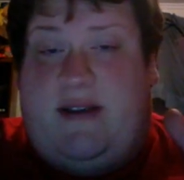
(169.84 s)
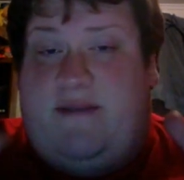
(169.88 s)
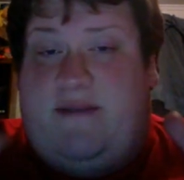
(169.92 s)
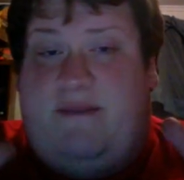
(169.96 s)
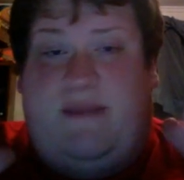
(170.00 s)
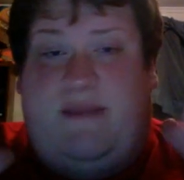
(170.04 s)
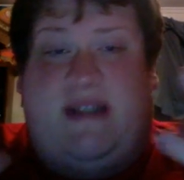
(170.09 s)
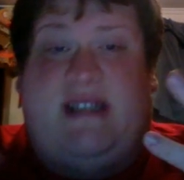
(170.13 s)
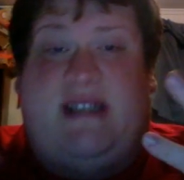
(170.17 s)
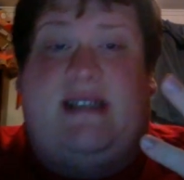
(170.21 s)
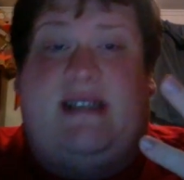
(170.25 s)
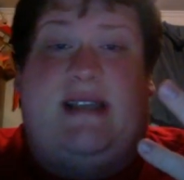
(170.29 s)

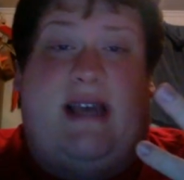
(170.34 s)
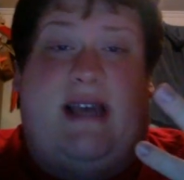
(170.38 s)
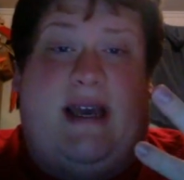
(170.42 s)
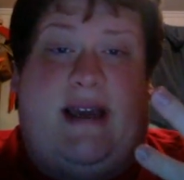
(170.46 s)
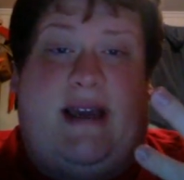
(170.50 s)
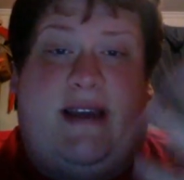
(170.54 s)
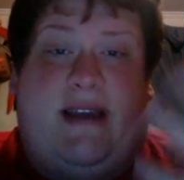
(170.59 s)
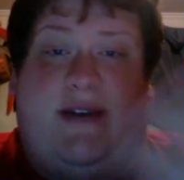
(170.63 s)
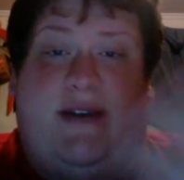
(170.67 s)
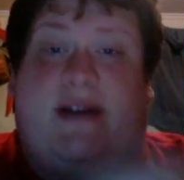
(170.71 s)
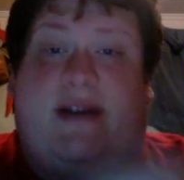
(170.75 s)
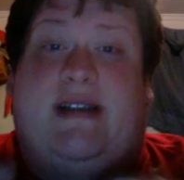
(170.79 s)
I've been
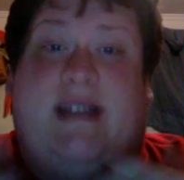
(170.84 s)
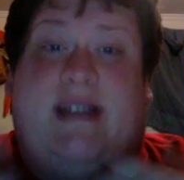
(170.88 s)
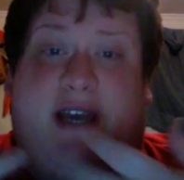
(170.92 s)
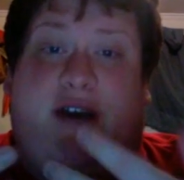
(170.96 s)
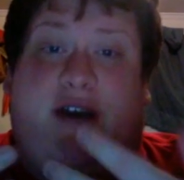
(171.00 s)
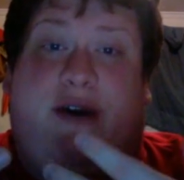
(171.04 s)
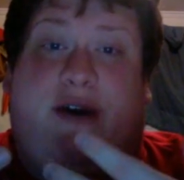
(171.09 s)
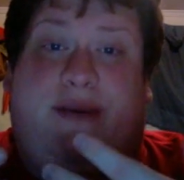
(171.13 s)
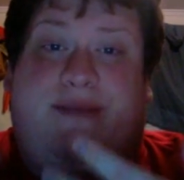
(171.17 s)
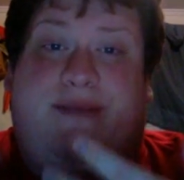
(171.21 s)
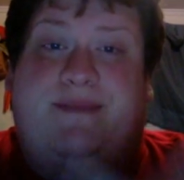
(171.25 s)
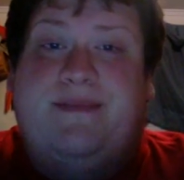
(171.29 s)
sick. You can
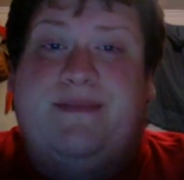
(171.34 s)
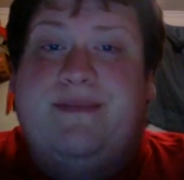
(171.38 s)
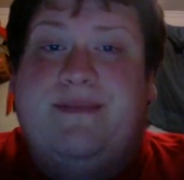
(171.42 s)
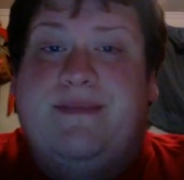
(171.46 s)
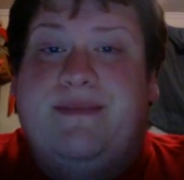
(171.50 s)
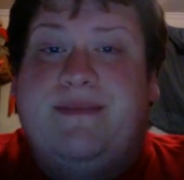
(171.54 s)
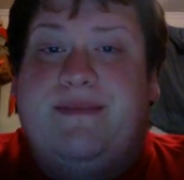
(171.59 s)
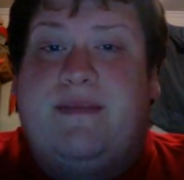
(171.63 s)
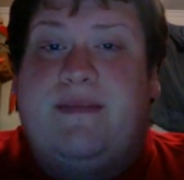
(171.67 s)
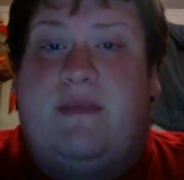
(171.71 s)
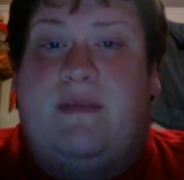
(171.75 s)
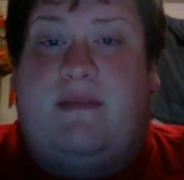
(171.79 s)
tell
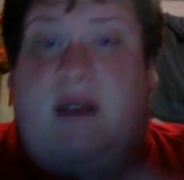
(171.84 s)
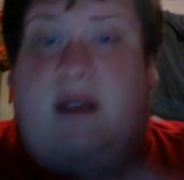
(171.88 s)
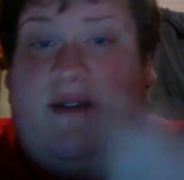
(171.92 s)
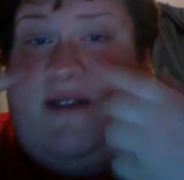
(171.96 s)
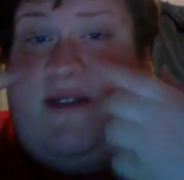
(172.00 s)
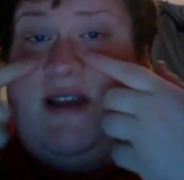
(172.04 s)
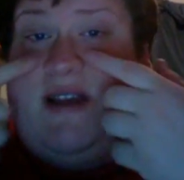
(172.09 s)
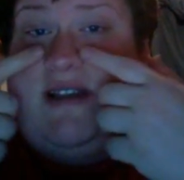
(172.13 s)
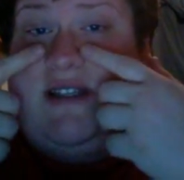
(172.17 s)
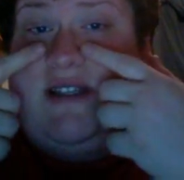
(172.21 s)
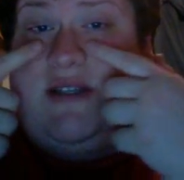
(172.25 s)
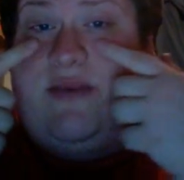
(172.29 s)
my
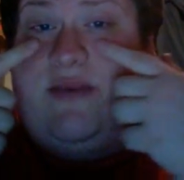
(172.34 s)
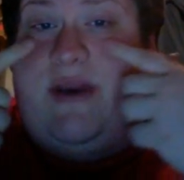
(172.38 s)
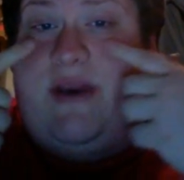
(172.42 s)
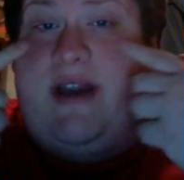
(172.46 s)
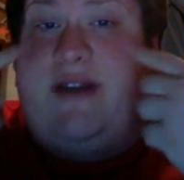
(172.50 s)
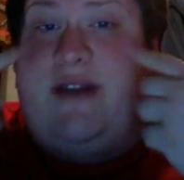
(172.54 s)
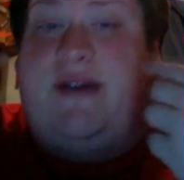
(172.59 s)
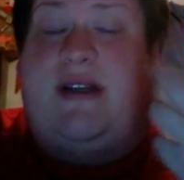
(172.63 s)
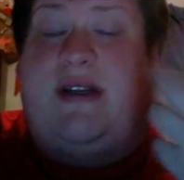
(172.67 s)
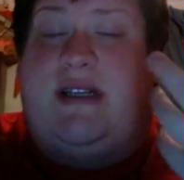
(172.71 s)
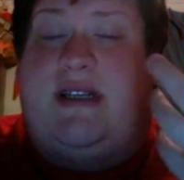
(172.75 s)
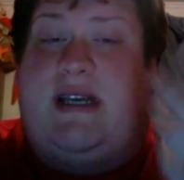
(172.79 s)
face is
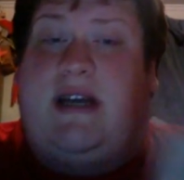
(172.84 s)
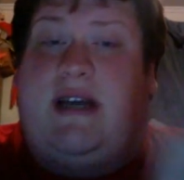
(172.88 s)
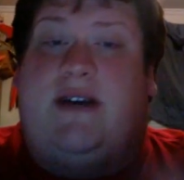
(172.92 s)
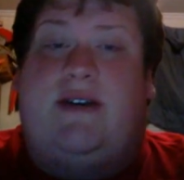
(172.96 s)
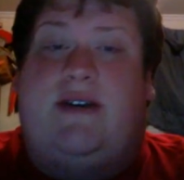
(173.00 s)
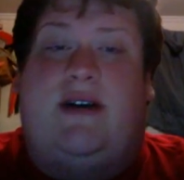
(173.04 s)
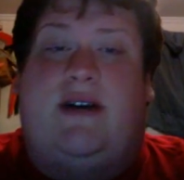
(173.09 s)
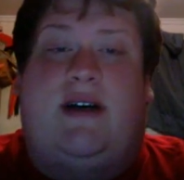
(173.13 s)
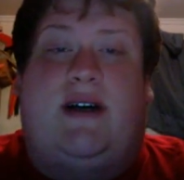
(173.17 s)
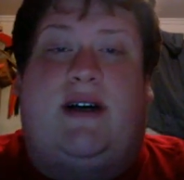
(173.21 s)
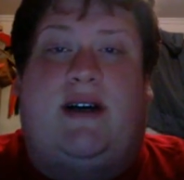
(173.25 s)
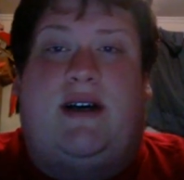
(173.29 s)
red. You can
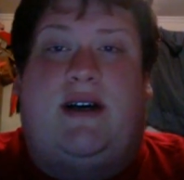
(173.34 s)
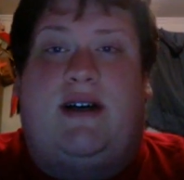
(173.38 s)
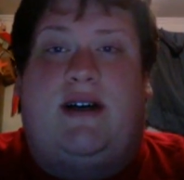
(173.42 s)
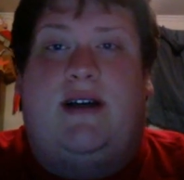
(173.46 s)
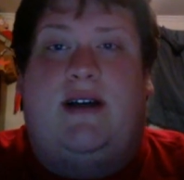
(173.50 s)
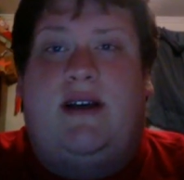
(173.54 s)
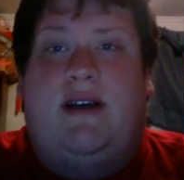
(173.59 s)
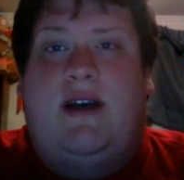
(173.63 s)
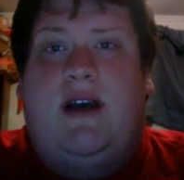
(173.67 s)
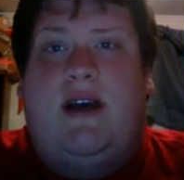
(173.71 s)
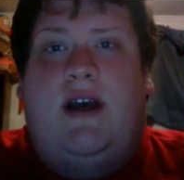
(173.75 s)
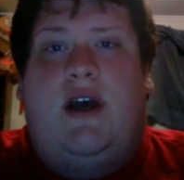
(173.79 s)
tell. Uh,
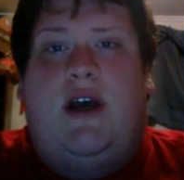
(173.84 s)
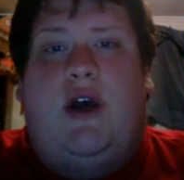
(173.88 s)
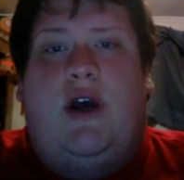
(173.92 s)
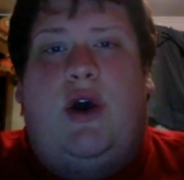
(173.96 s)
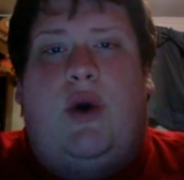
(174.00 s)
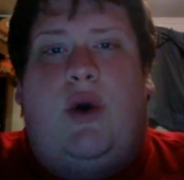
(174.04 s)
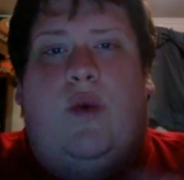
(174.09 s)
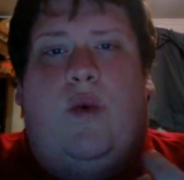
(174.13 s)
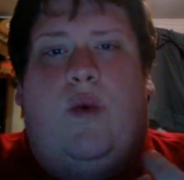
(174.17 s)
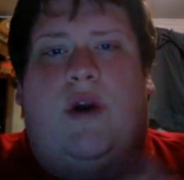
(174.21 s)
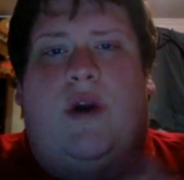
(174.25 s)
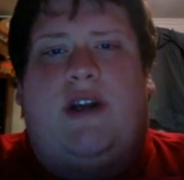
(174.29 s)

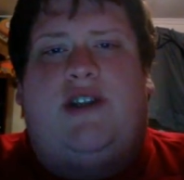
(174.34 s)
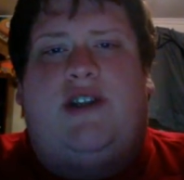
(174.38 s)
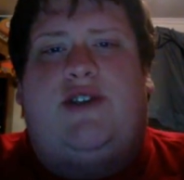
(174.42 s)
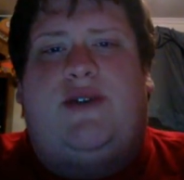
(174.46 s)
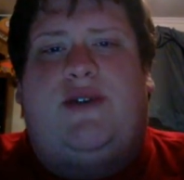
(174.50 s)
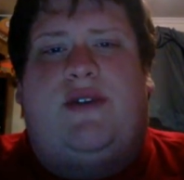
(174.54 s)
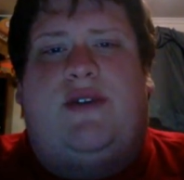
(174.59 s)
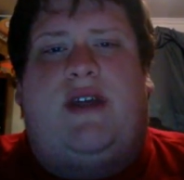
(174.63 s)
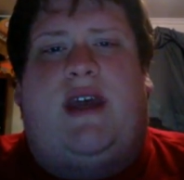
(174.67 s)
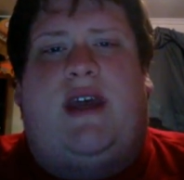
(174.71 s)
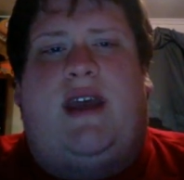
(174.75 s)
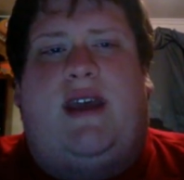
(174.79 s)
what did
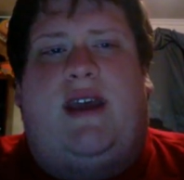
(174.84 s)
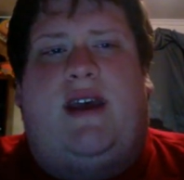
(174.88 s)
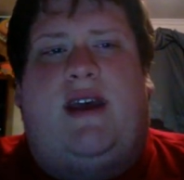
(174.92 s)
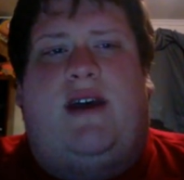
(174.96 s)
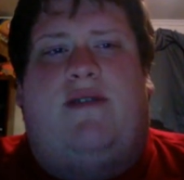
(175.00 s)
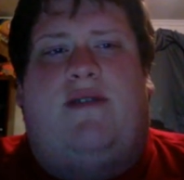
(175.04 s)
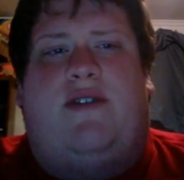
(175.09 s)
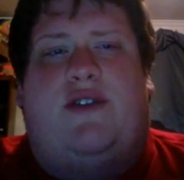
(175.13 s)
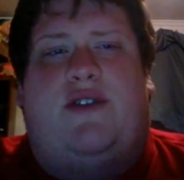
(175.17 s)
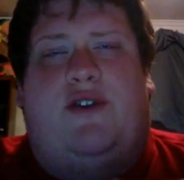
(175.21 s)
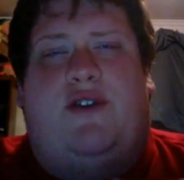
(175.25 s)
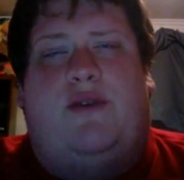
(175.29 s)
you think
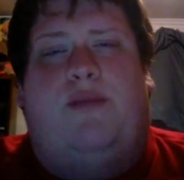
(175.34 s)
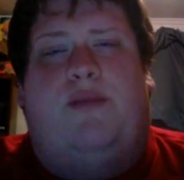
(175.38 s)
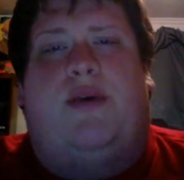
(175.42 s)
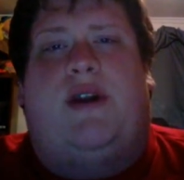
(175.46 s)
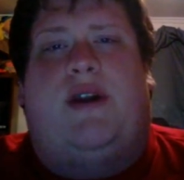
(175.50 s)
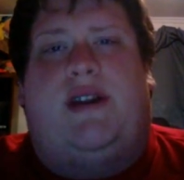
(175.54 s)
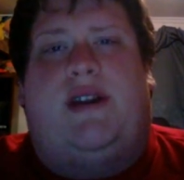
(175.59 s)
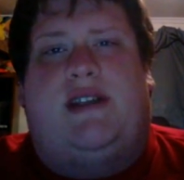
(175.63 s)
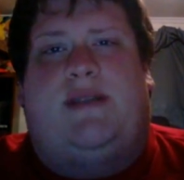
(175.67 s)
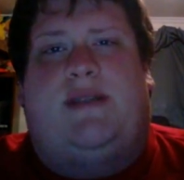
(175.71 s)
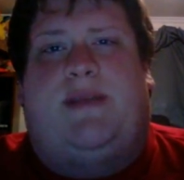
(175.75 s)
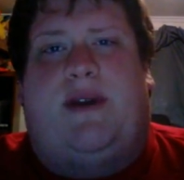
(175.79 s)
of the new
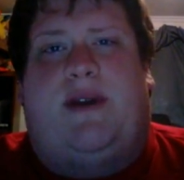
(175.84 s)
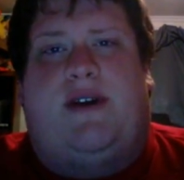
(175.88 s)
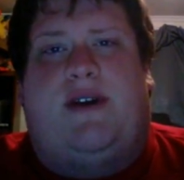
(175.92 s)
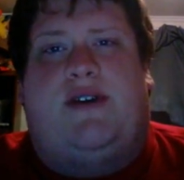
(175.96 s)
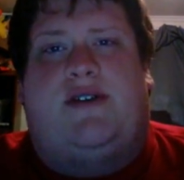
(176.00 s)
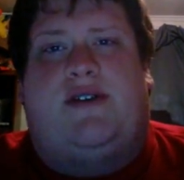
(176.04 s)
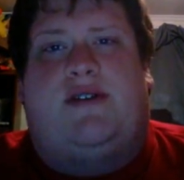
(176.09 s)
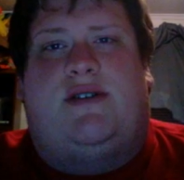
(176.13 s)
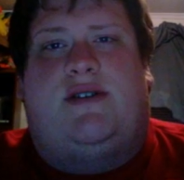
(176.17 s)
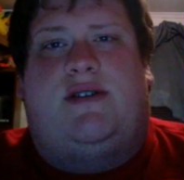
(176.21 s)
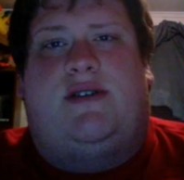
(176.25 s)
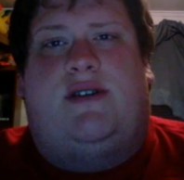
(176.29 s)
Britney
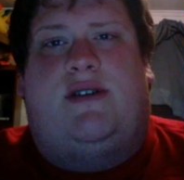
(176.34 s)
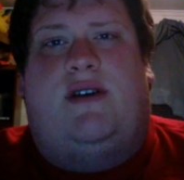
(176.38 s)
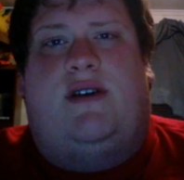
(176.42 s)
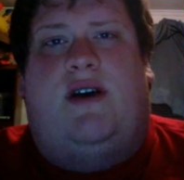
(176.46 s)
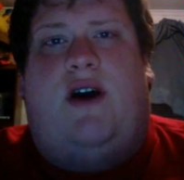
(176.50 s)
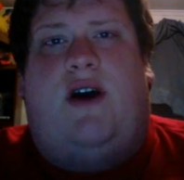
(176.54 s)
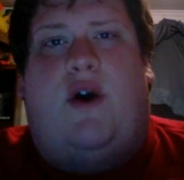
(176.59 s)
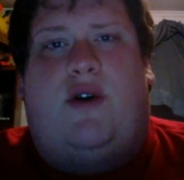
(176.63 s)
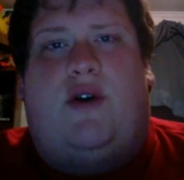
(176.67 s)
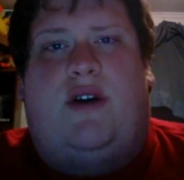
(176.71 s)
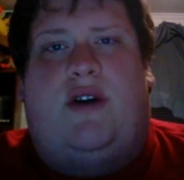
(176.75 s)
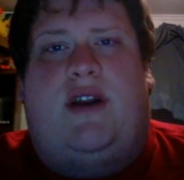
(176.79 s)
Spears
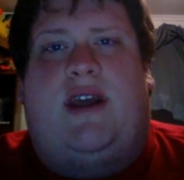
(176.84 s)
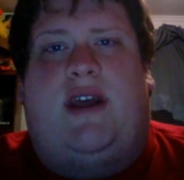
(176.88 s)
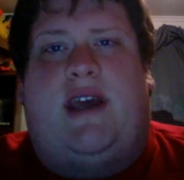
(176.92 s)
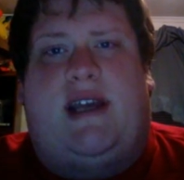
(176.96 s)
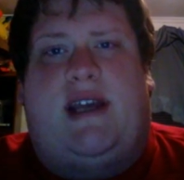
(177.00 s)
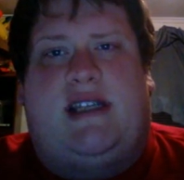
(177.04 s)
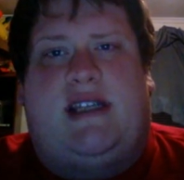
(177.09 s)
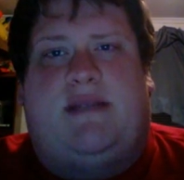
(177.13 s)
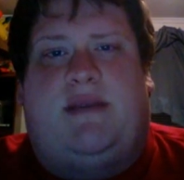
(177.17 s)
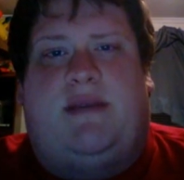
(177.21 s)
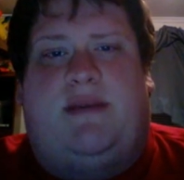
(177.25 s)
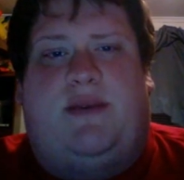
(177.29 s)
Hold It
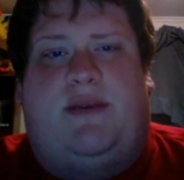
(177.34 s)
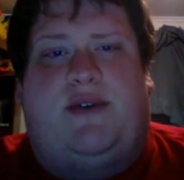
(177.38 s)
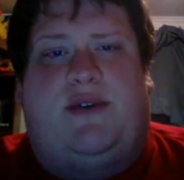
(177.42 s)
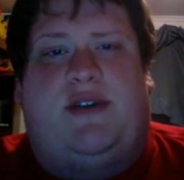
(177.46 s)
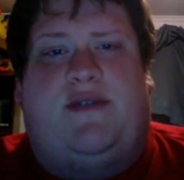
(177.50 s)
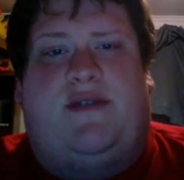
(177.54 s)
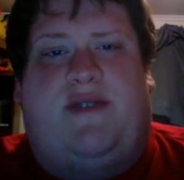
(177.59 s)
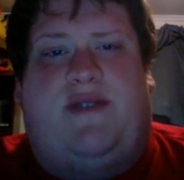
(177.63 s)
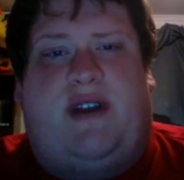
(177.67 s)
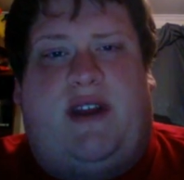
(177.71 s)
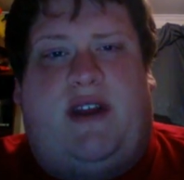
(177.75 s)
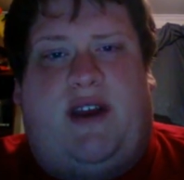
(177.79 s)
Against Me
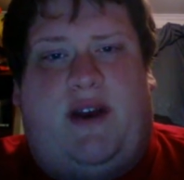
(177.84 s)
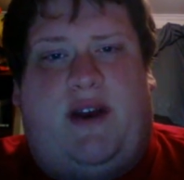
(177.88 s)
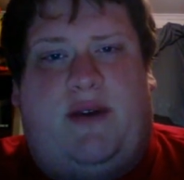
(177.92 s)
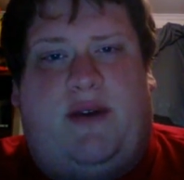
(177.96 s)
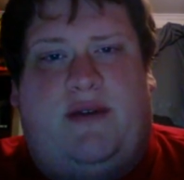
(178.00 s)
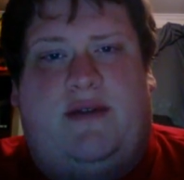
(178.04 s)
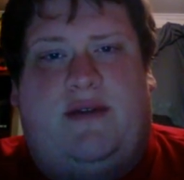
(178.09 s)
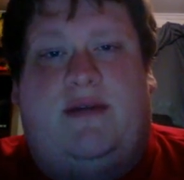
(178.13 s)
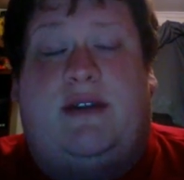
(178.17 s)
music video?